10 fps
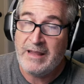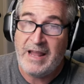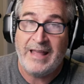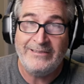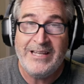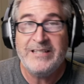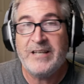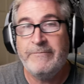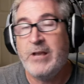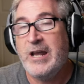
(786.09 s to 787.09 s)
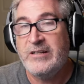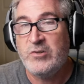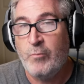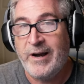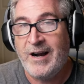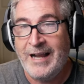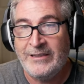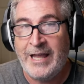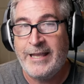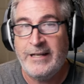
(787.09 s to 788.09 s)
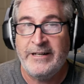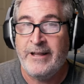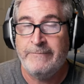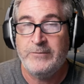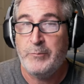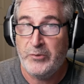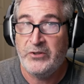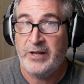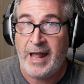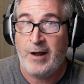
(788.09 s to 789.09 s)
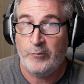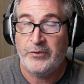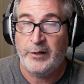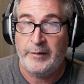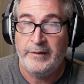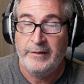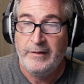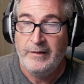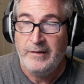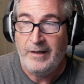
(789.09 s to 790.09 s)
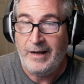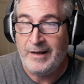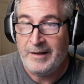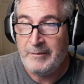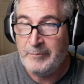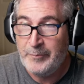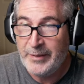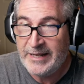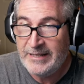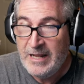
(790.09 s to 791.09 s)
at least I've got it to where I like it enough to put it out there. But